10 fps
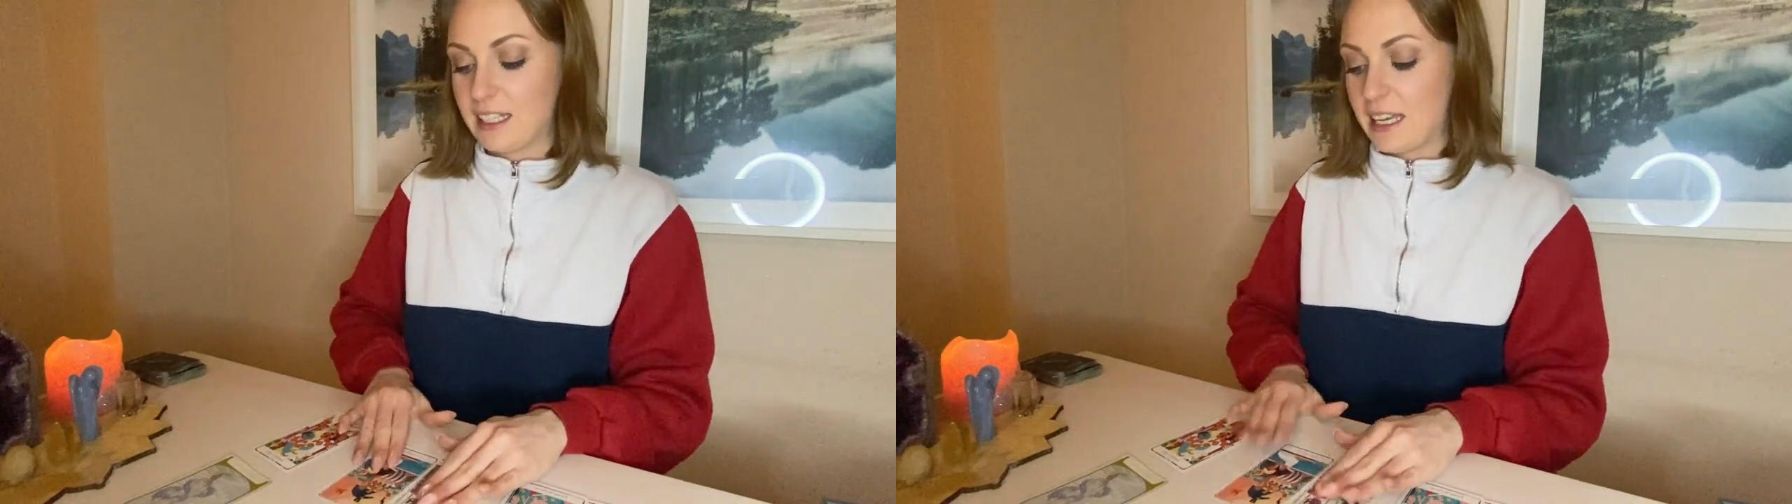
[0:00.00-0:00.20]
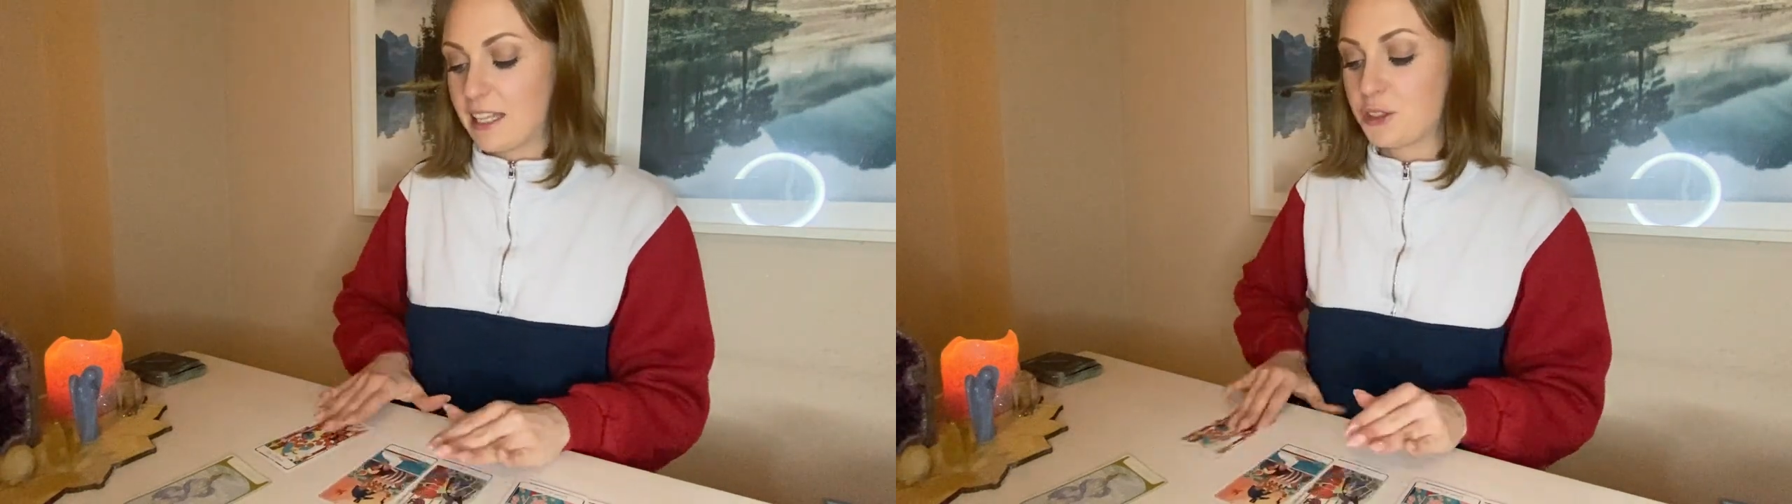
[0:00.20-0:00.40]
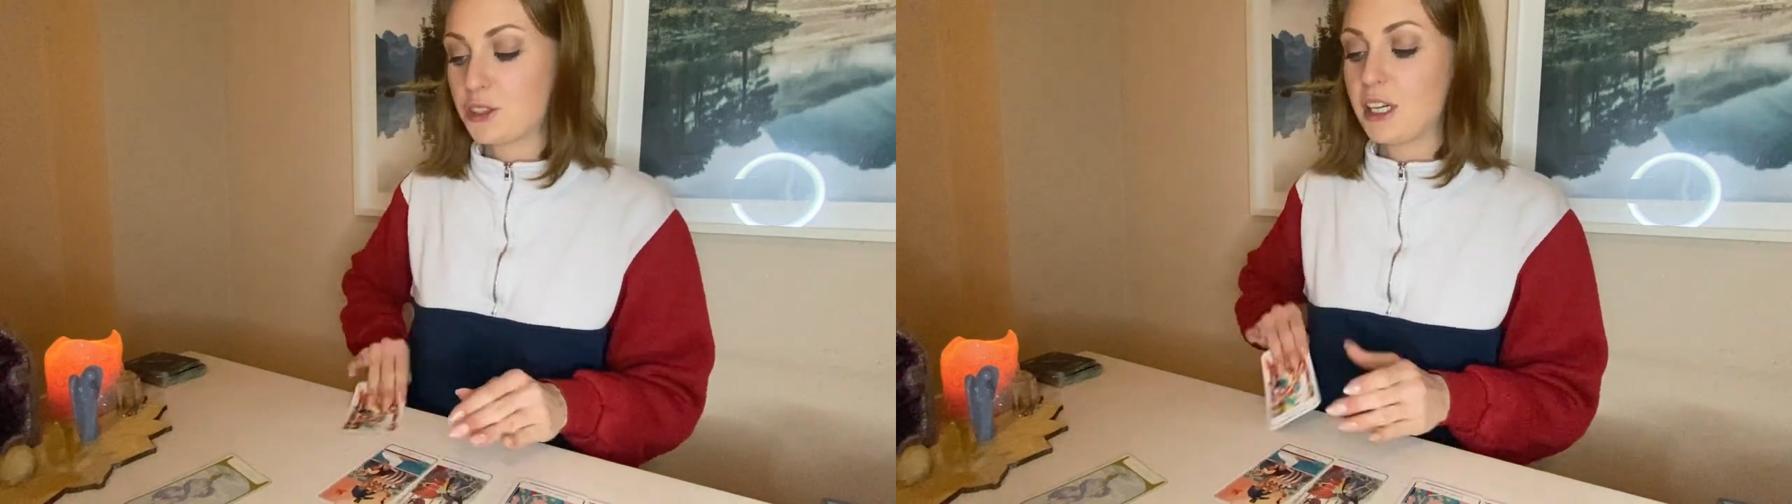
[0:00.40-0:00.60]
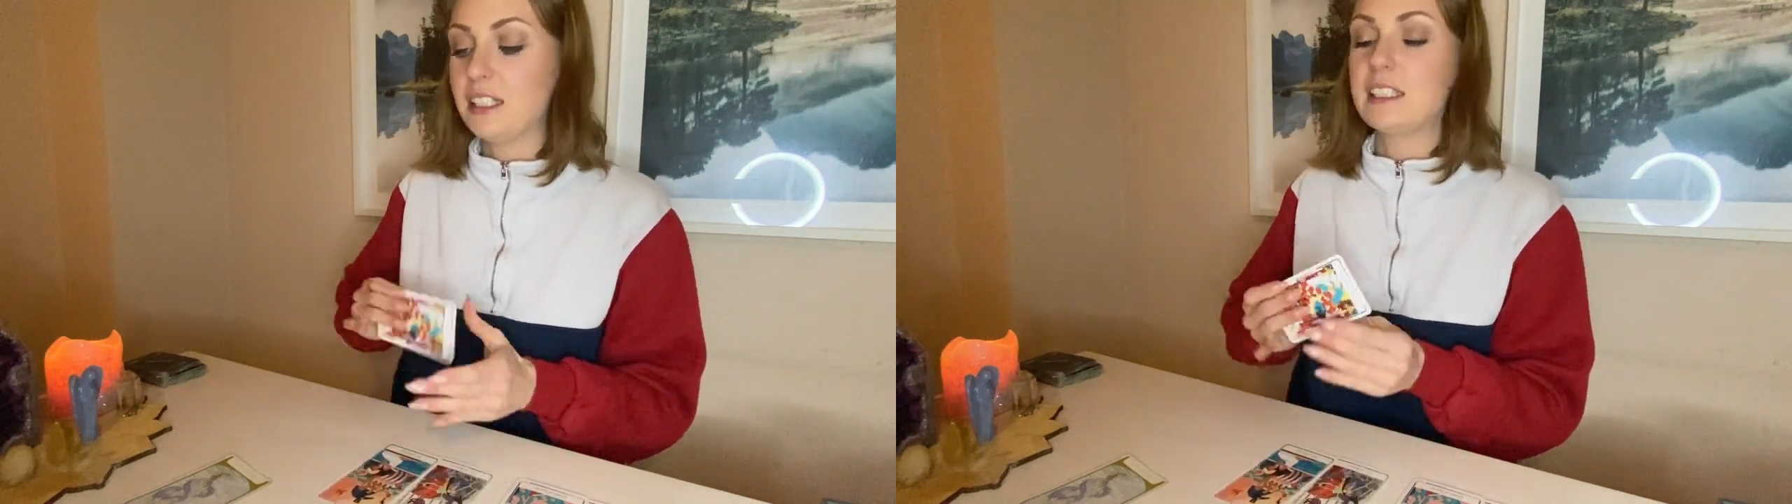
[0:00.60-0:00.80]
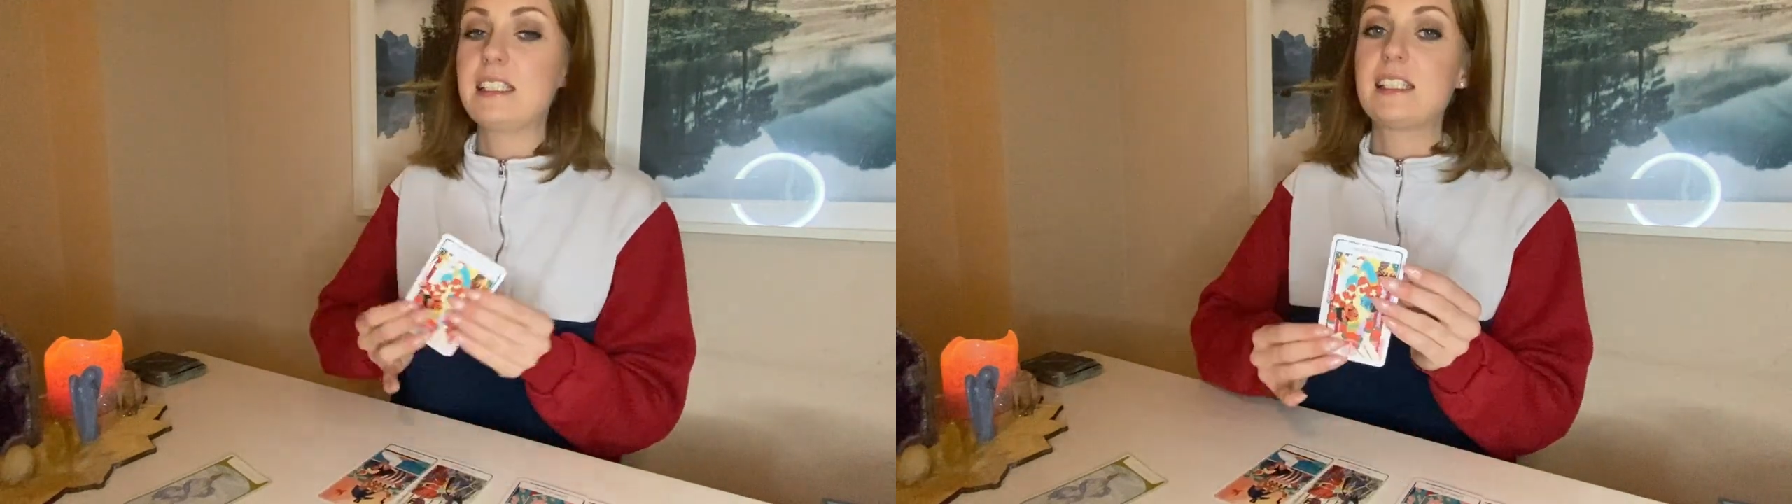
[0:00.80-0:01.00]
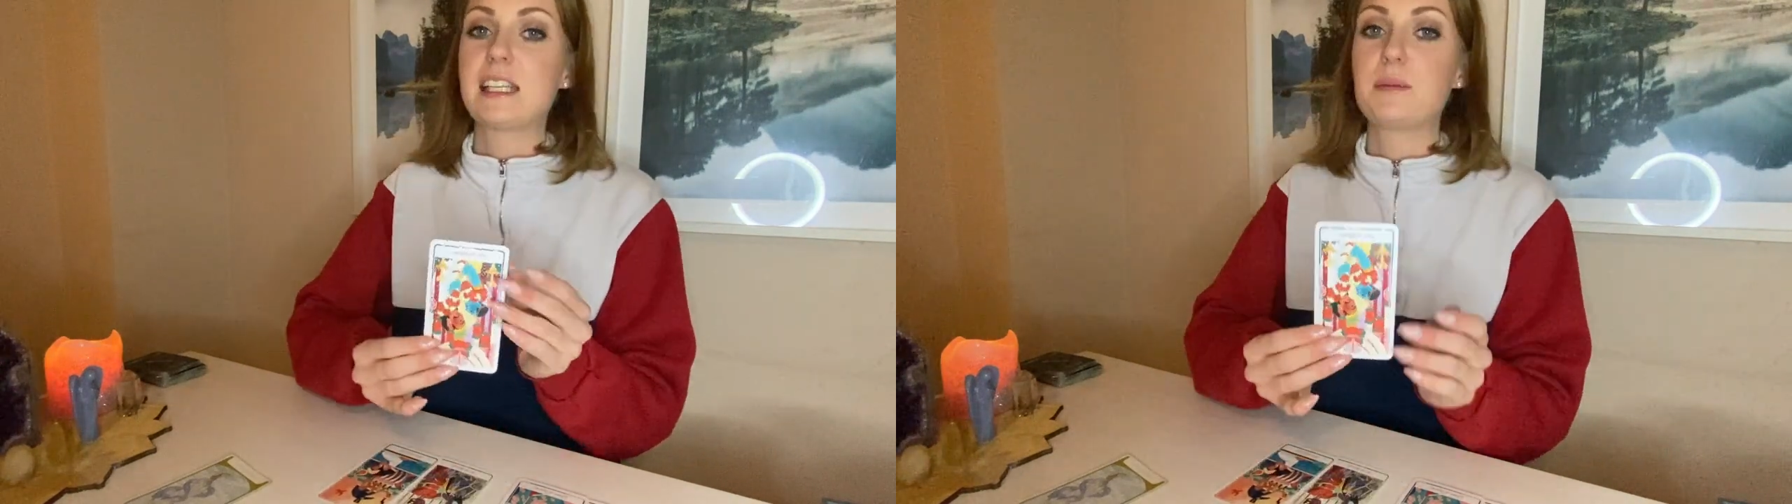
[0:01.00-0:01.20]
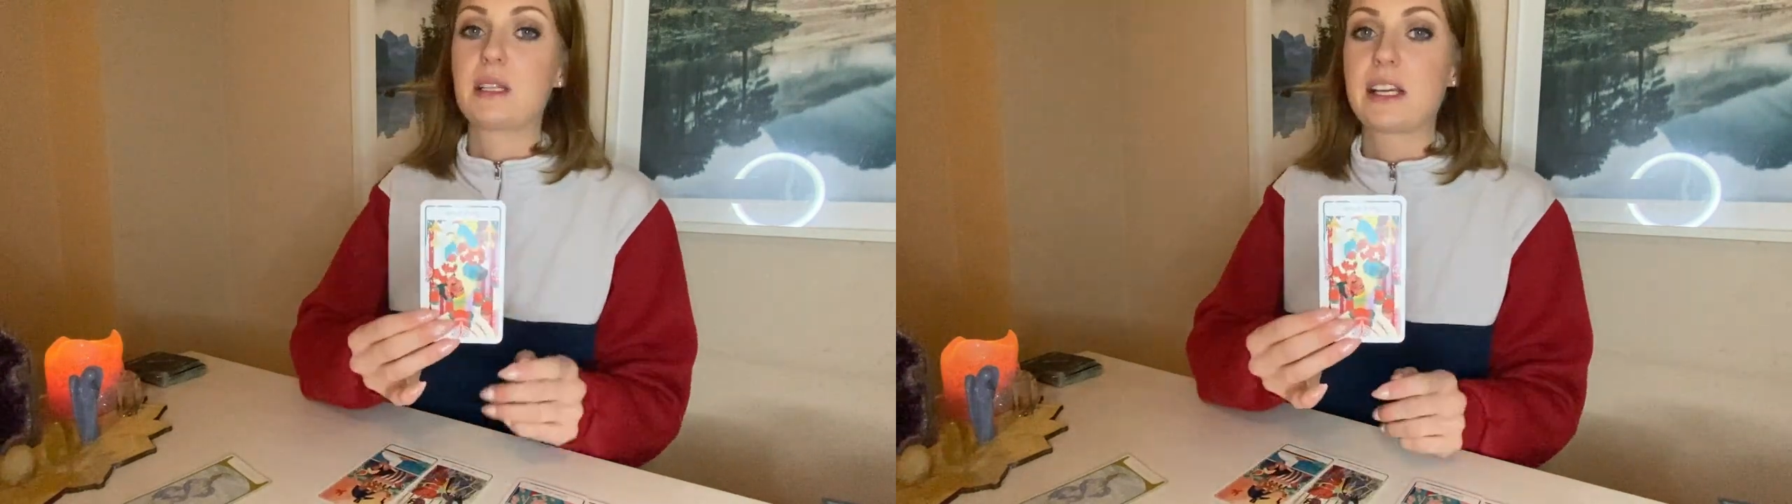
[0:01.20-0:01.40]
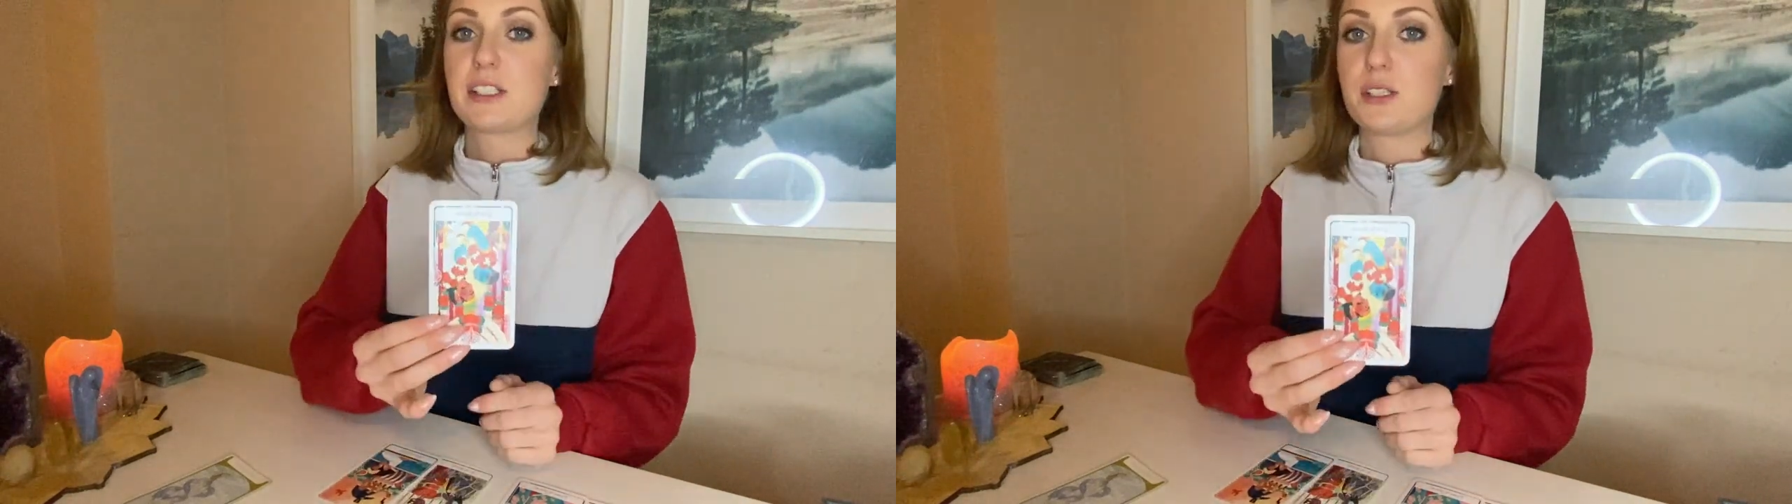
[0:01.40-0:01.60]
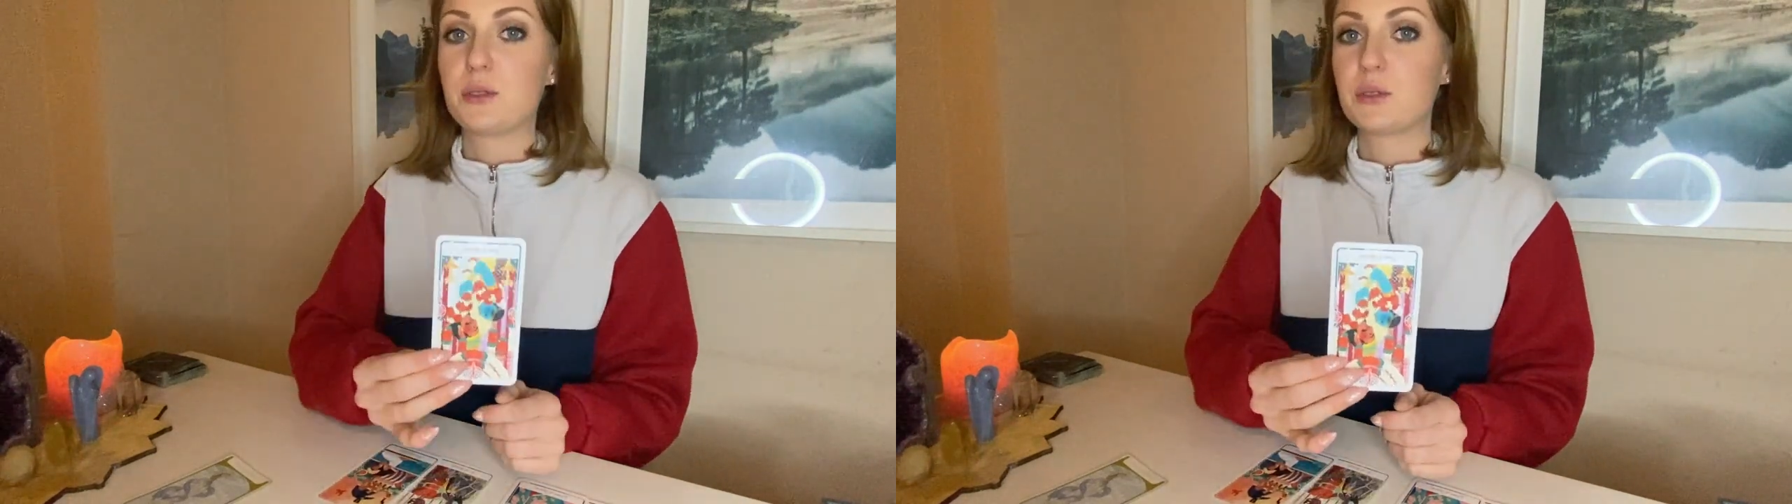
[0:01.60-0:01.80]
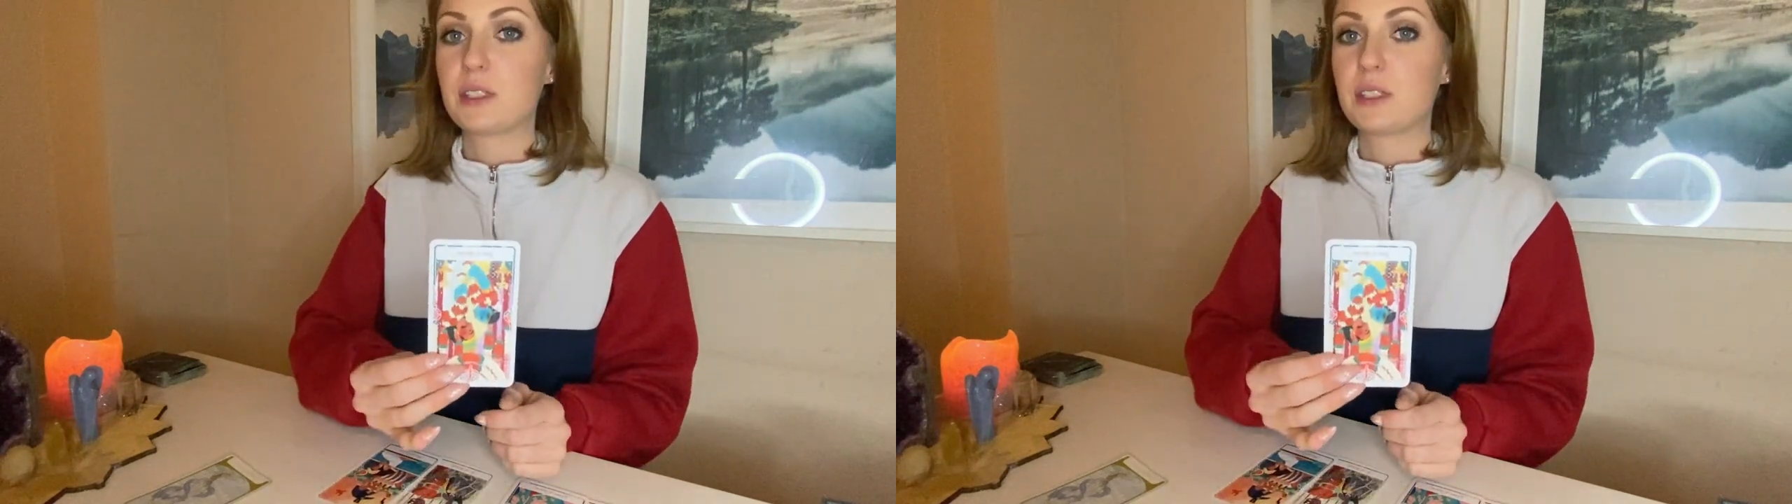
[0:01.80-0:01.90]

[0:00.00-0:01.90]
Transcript: And they're trying to destabilize you.